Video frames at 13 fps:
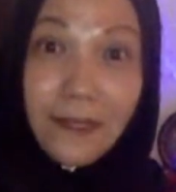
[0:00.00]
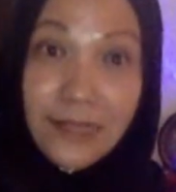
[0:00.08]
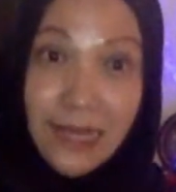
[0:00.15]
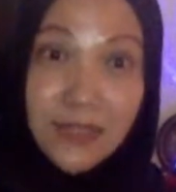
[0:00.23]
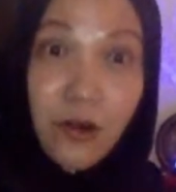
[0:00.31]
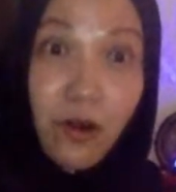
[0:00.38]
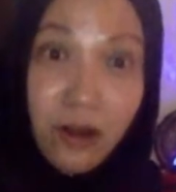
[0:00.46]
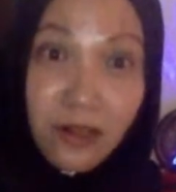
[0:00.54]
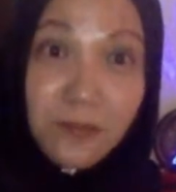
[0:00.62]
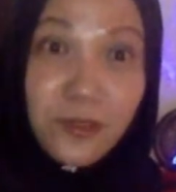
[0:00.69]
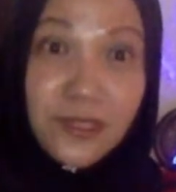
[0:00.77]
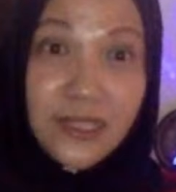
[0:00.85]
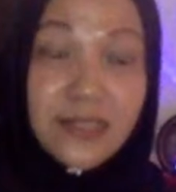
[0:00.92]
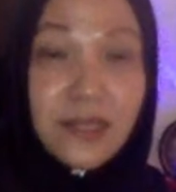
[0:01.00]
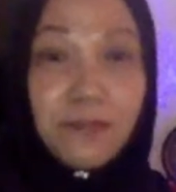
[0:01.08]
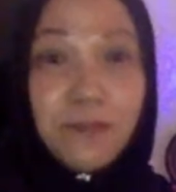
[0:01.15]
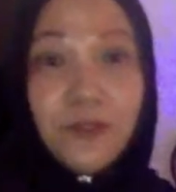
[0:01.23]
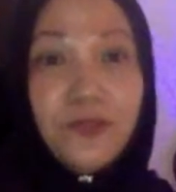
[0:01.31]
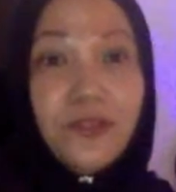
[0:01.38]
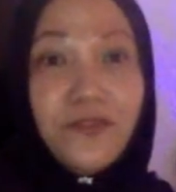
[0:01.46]
Yeah, all bodies are
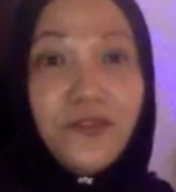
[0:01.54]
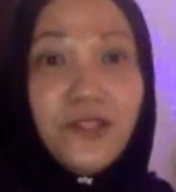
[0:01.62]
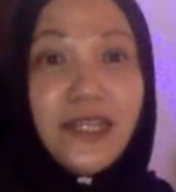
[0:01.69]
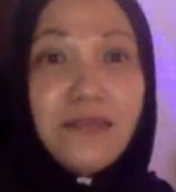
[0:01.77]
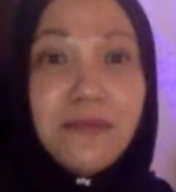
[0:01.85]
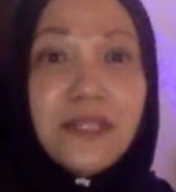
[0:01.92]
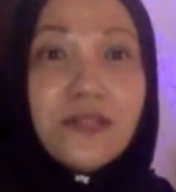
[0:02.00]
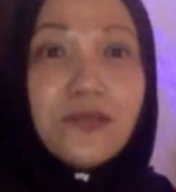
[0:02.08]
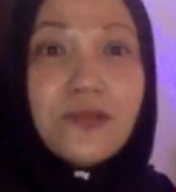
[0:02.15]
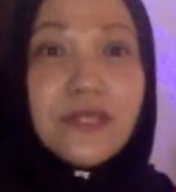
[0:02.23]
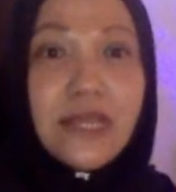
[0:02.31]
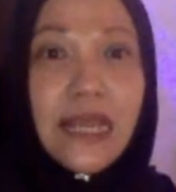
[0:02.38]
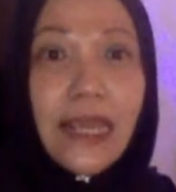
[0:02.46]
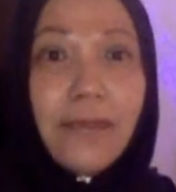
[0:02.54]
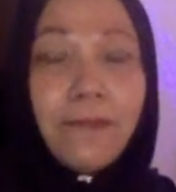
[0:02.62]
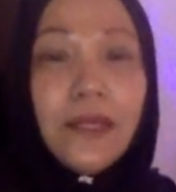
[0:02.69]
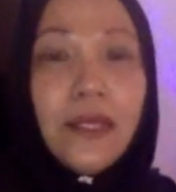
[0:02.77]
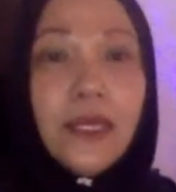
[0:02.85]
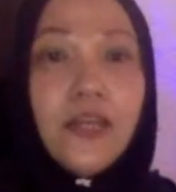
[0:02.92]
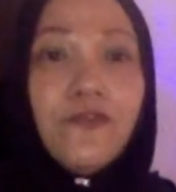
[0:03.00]
beautiful. It means to say,
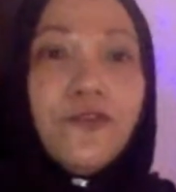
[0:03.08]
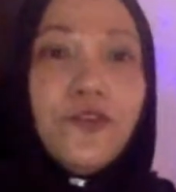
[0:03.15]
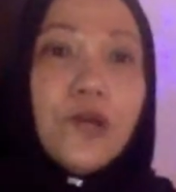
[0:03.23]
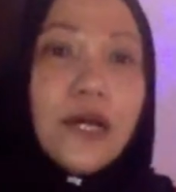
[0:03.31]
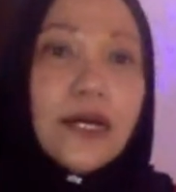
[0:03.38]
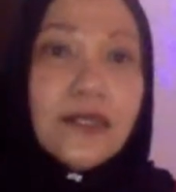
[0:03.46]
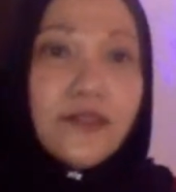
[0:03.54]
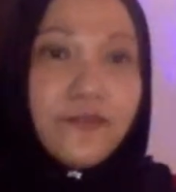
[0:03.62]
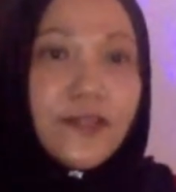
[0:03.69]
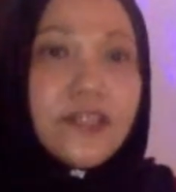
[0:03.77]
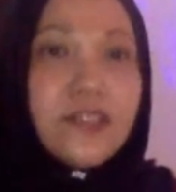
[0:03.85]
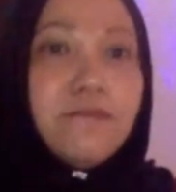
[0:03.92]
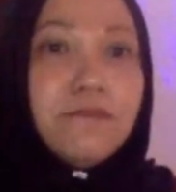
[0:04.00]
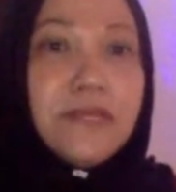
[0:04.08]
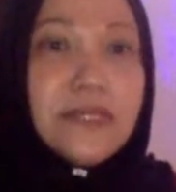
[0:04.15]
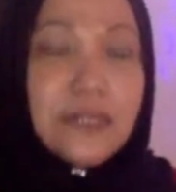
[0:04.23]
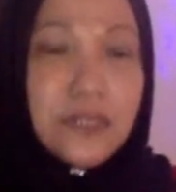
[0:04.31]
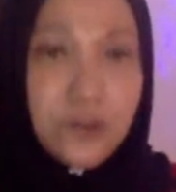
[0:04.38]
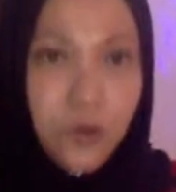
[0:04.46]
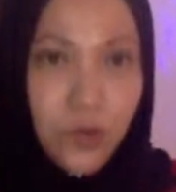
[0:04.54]
if you are the fashion
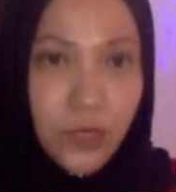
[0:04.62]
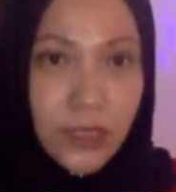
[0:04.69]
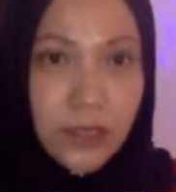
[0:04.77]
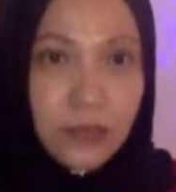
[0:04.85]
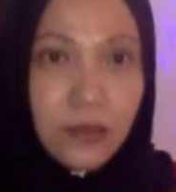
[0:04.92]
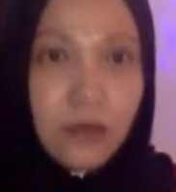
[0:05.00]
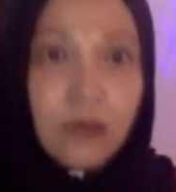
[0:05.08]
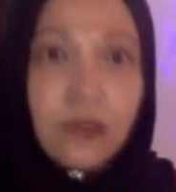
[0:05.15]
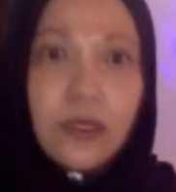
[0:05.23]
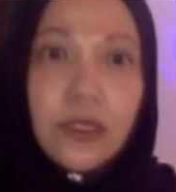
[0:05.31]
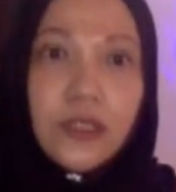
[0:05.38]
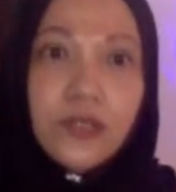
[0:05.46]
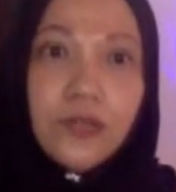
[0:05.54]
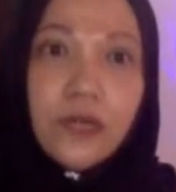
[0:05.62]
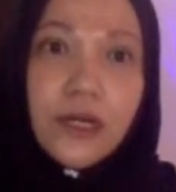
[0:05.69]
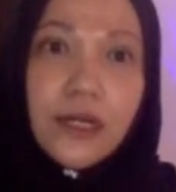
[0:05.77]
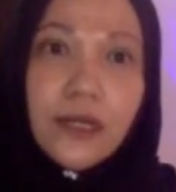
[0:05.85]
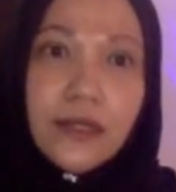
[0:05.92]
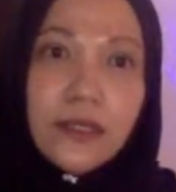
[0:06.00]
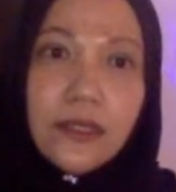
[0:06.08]
business owner, or you
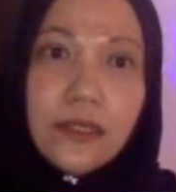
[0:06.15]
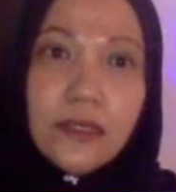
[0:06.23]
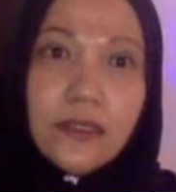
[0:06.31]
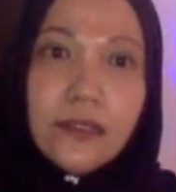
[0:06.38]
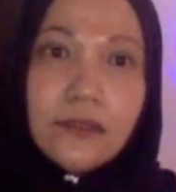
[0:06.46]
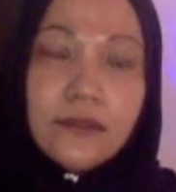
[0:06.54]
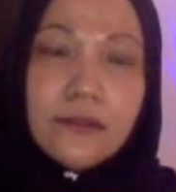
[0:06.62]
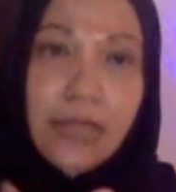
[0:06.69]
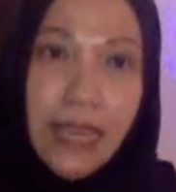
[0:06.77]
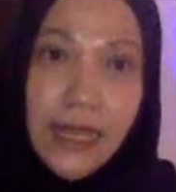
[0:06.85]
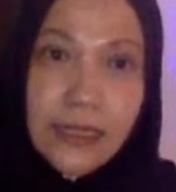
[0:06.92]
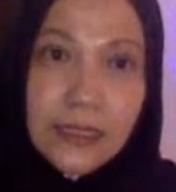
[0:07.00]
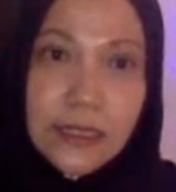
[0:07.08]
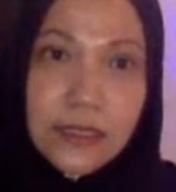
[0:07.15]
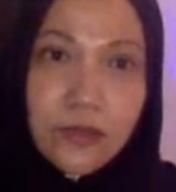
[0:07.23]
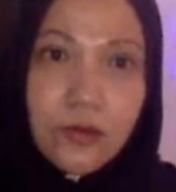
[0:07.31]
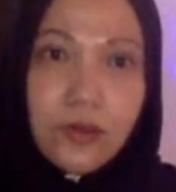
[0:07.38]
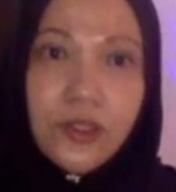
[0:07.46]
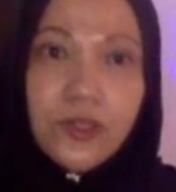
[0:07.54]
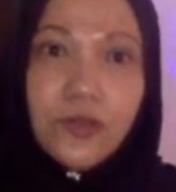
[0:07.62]
are the tailors,
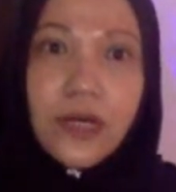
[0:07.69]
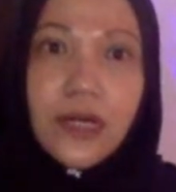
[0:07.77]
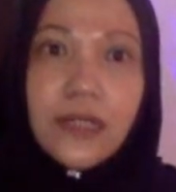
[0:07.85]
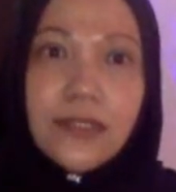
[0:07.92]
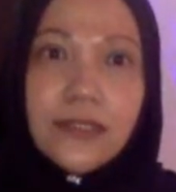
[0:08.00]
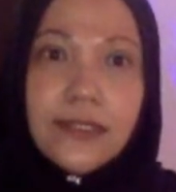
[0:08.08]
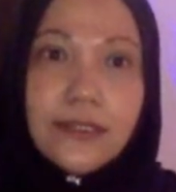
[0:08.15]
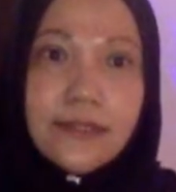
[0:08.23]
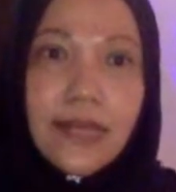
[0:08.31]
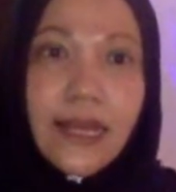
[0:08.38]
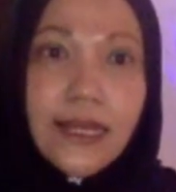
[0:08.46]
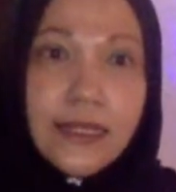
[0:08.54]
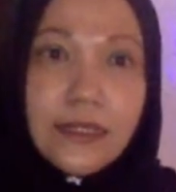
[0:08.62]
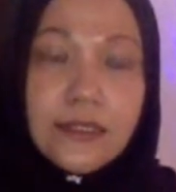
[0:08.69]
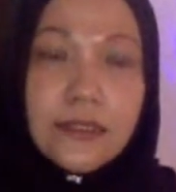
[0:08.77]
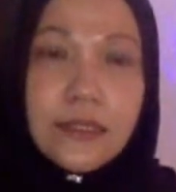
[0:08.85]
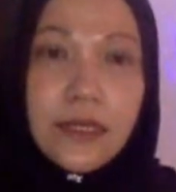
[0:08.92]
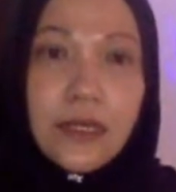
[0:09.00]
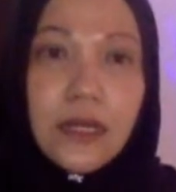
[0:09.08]
or you are the designers,